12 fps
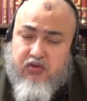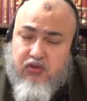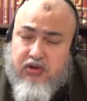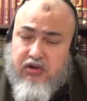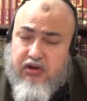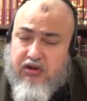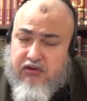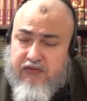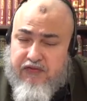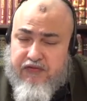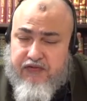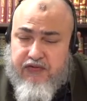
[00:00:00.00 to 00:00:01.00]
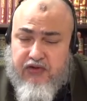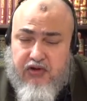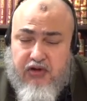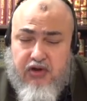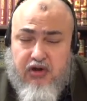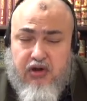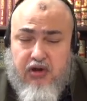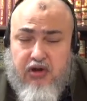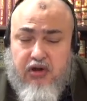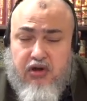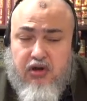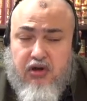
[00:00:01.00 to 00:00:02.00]
will live
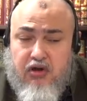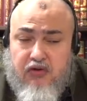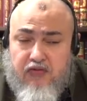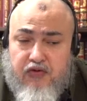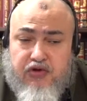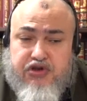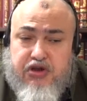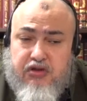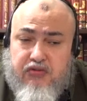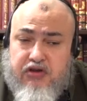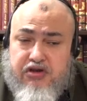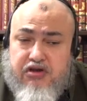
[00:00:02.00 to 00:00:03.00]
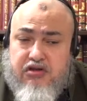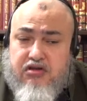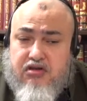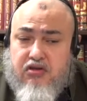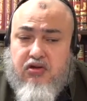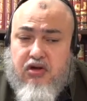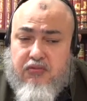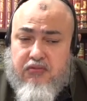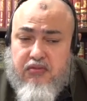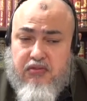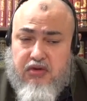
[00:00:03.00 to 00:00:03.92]
for generations to come.